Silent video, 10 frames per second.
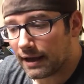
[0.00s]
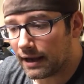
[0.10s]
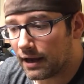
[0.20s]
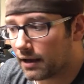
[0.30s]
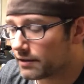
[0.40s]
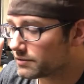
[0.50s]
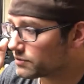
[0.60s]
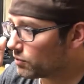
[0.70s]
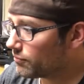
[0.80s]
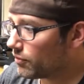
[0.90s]
and
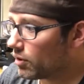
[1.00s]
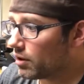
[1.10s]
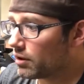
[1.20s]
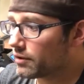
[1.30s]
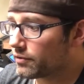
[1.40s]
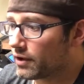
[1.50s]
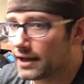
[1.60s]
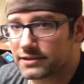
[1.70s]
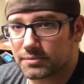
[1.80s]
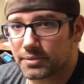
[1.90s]
so far there
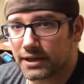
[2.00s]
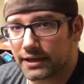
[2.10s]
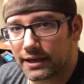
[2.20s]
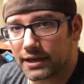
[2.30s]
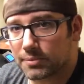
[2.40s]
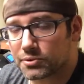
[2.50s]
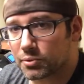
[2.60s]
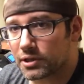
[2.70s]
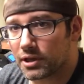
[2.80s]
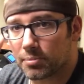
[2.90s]
hasn't been any hiccups with it.